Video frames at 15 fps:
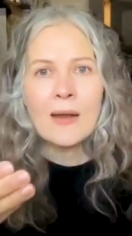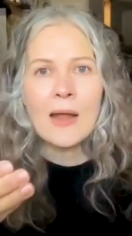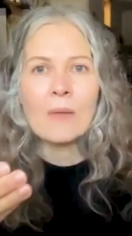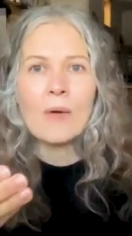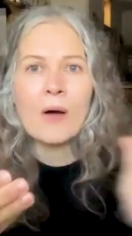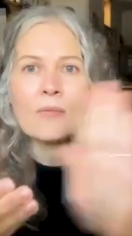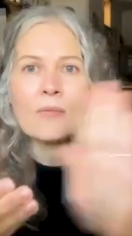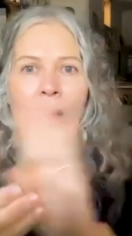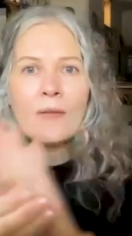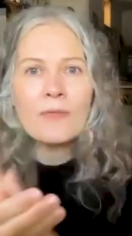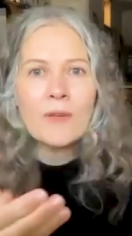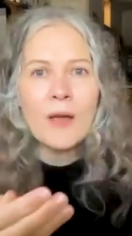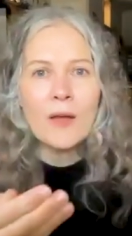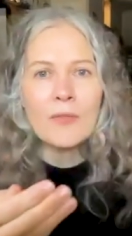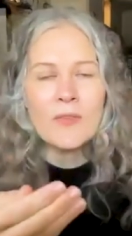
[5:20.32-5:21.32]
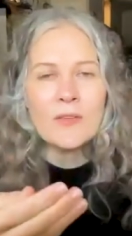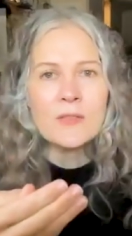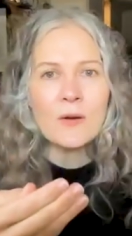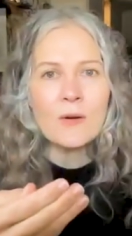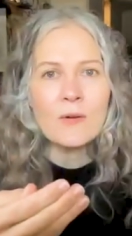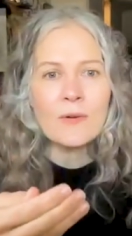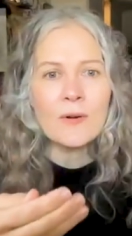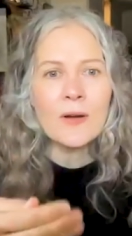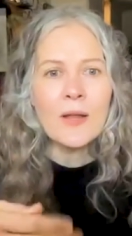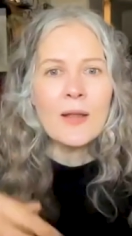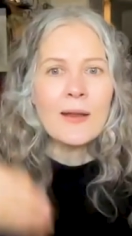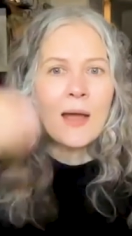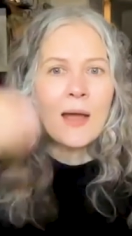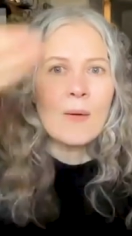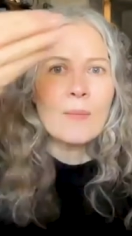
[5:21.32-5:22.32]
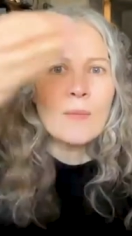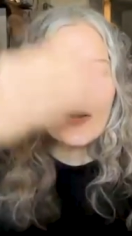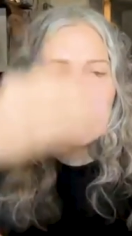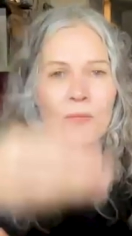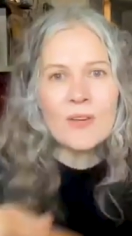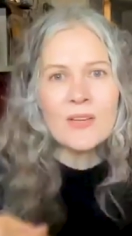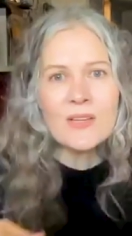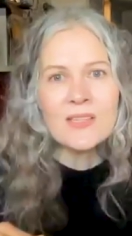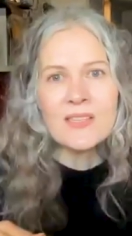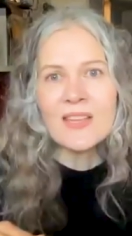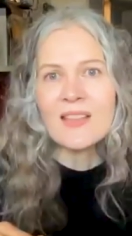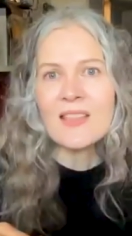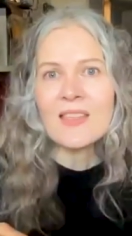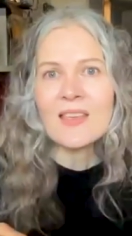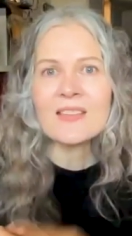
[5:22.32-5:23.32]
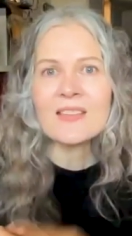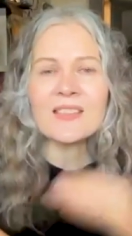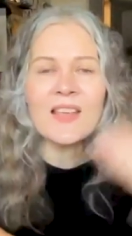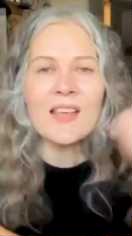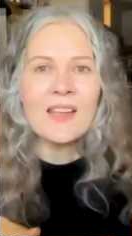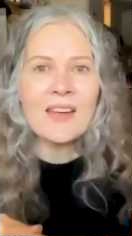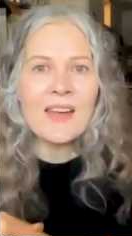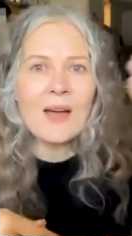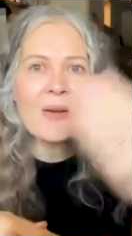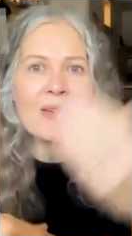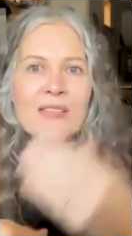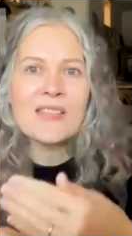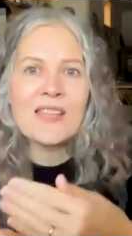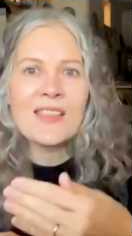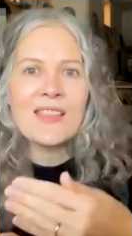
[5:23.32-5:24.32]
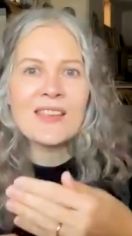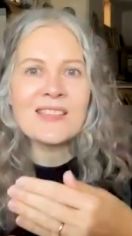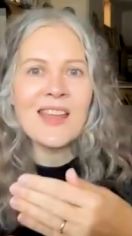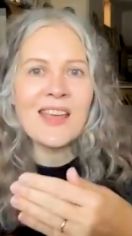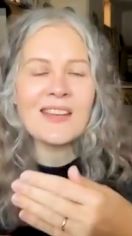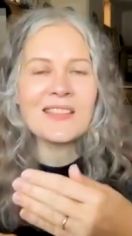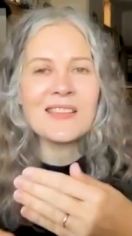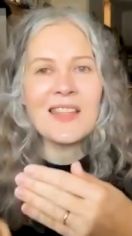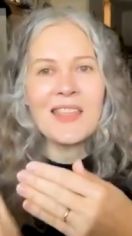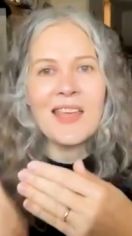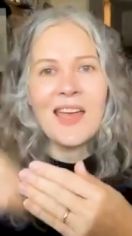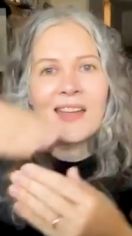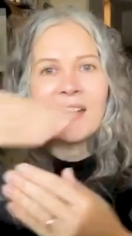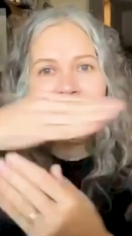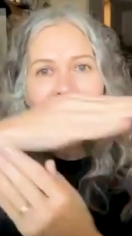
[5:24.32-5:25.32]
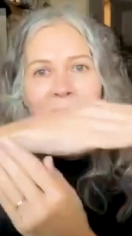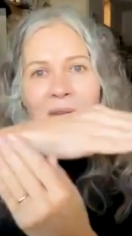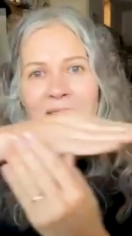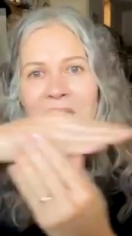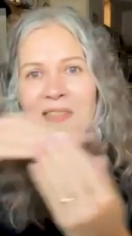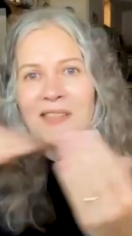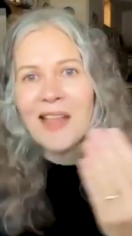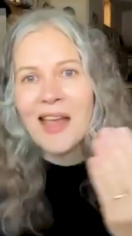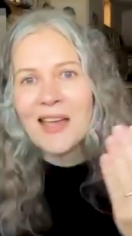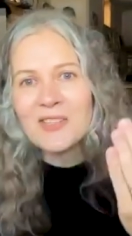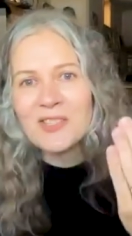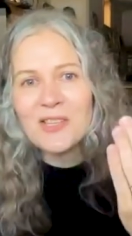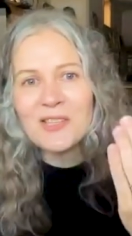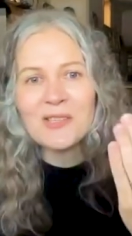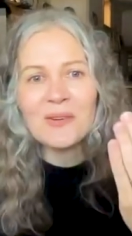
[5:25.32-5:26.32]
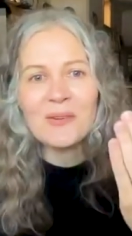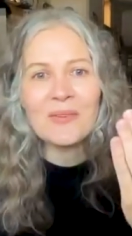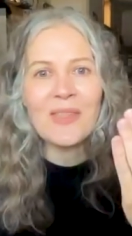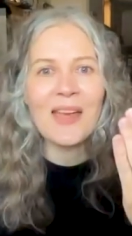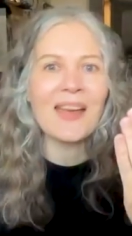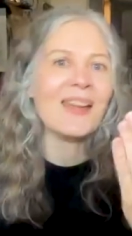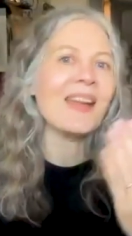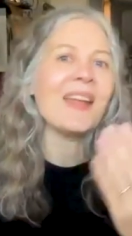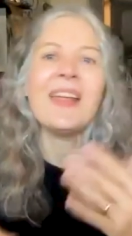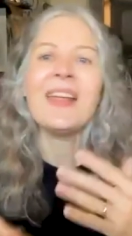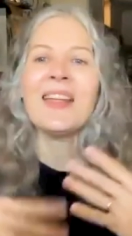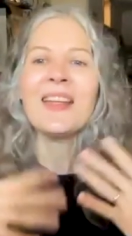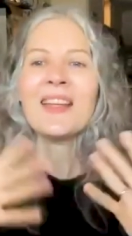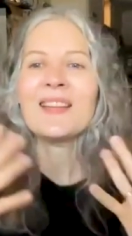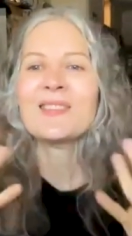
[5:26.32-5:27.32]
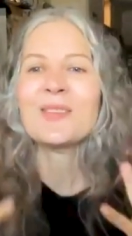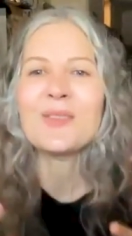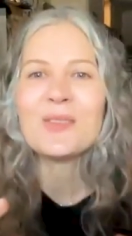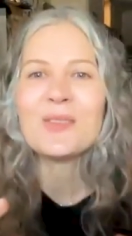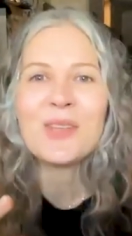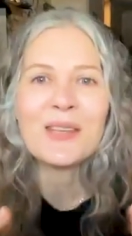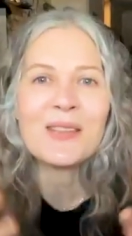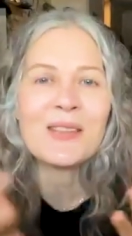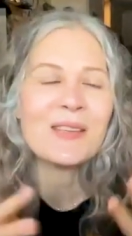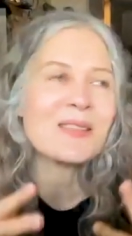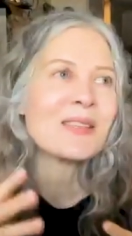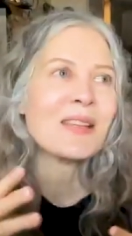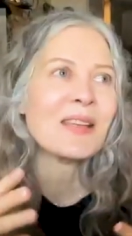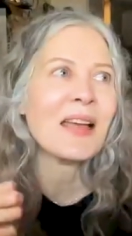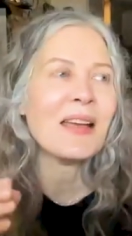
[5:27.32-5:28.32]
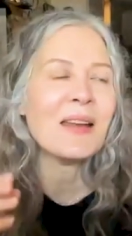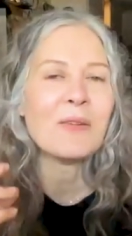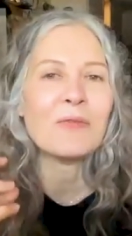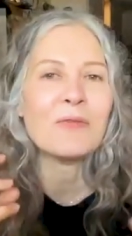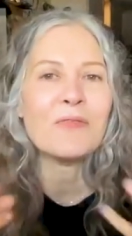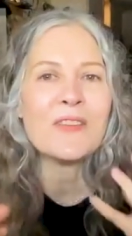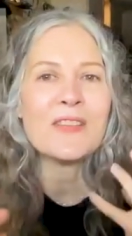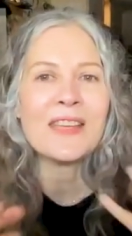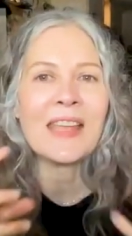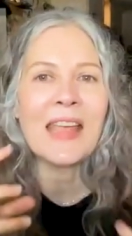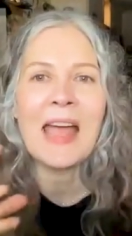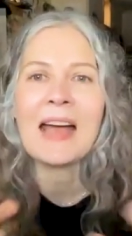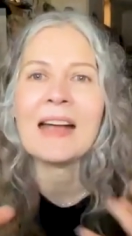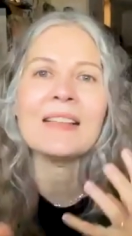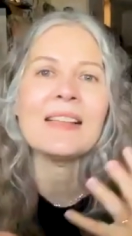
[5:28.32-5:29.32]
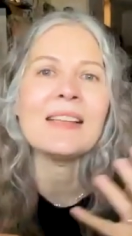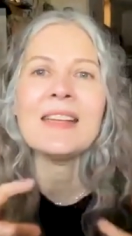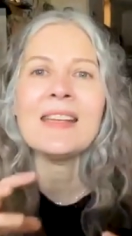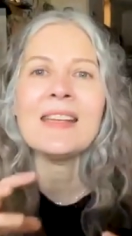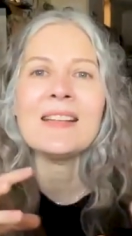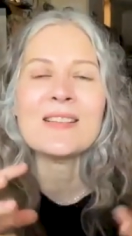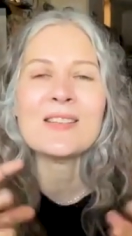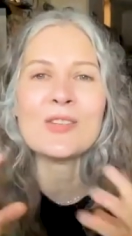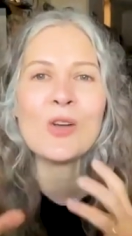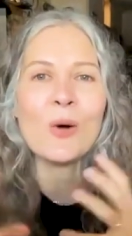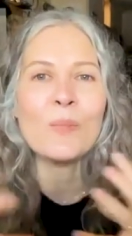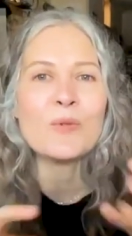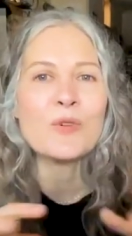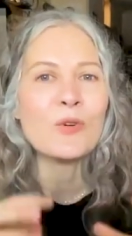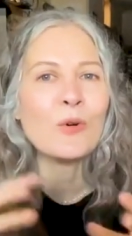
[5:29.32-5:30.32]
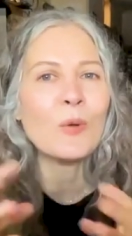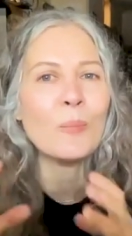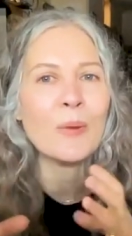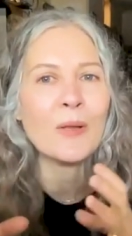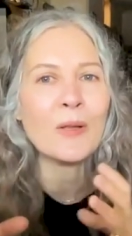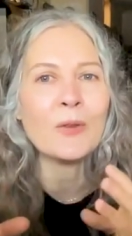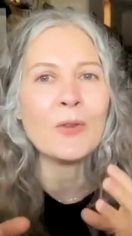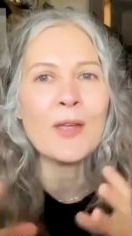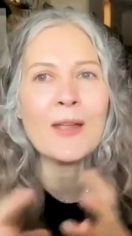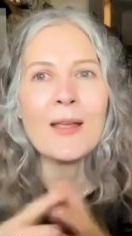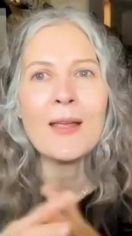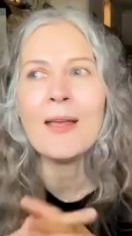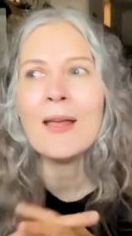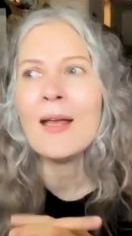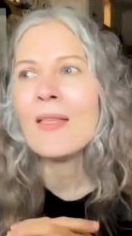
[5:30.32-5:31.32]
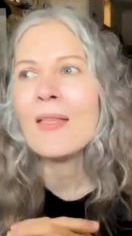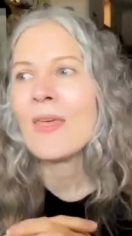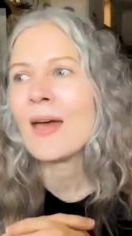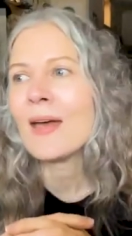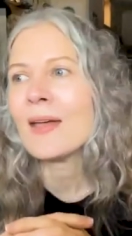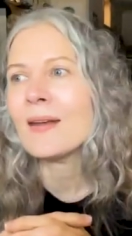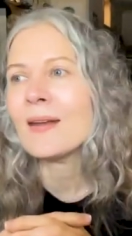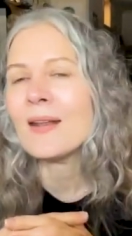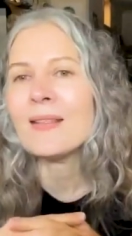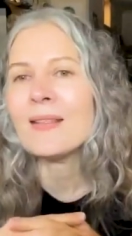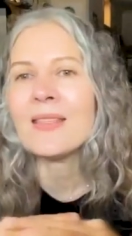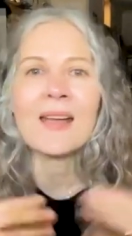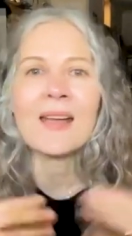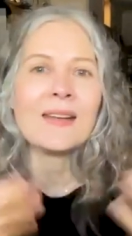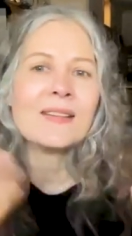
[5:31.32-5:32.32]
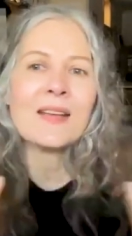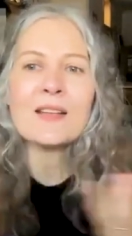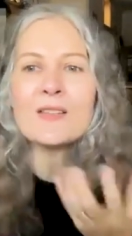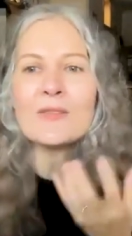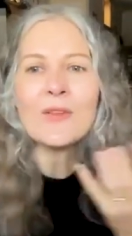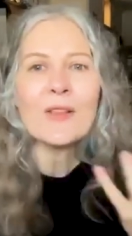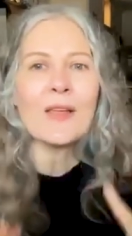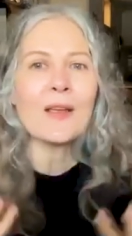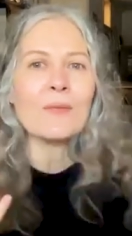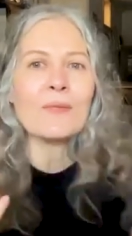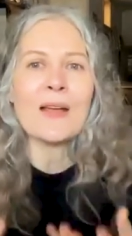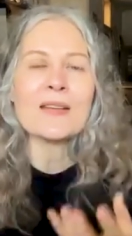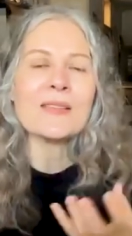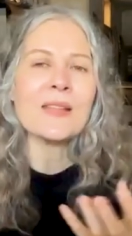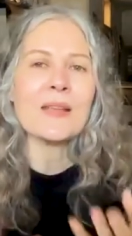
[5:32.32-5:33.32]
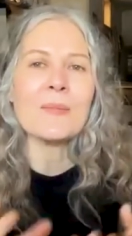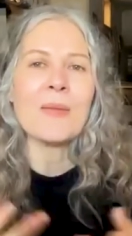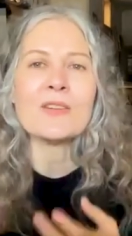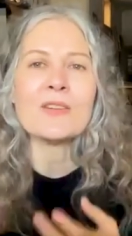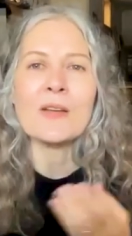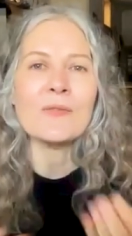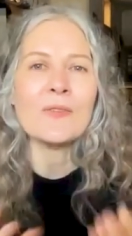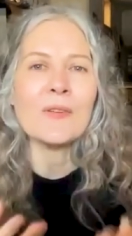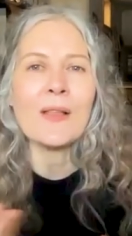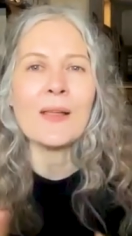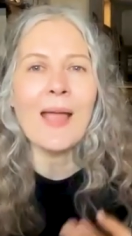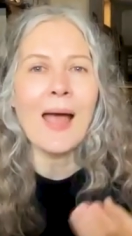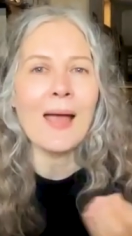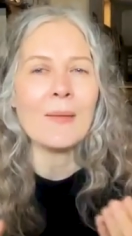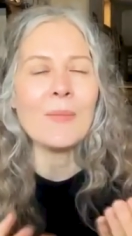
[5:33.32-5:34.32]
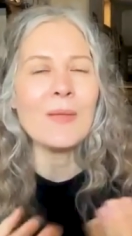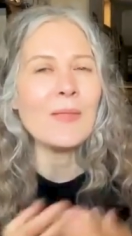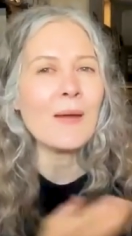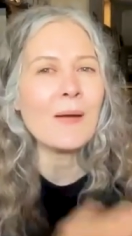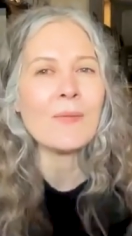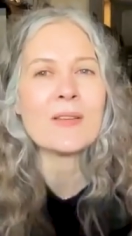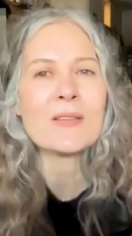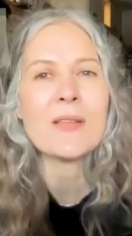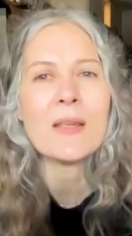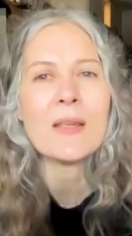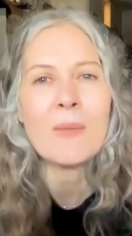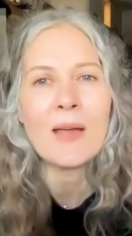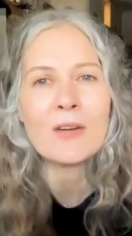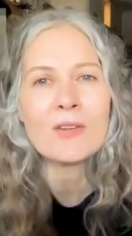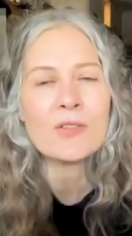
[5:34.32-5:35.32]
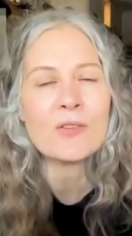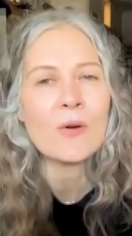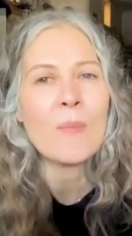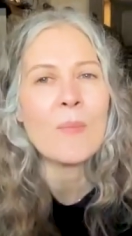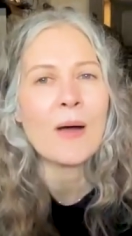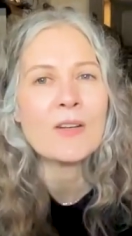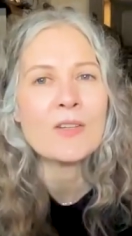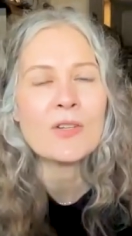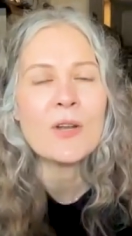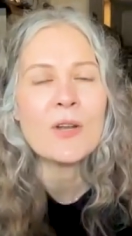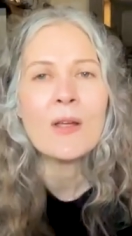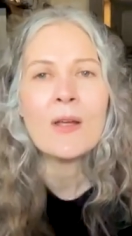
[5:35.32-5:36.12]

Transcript: now i'll rough cut this over now i'm going to re-see this now i see this next to that now i'm going to slash this over that and so there's like this kind of physicality sculptural building that that does feel like a wrestling match i feel like i'm in that wrestling match so much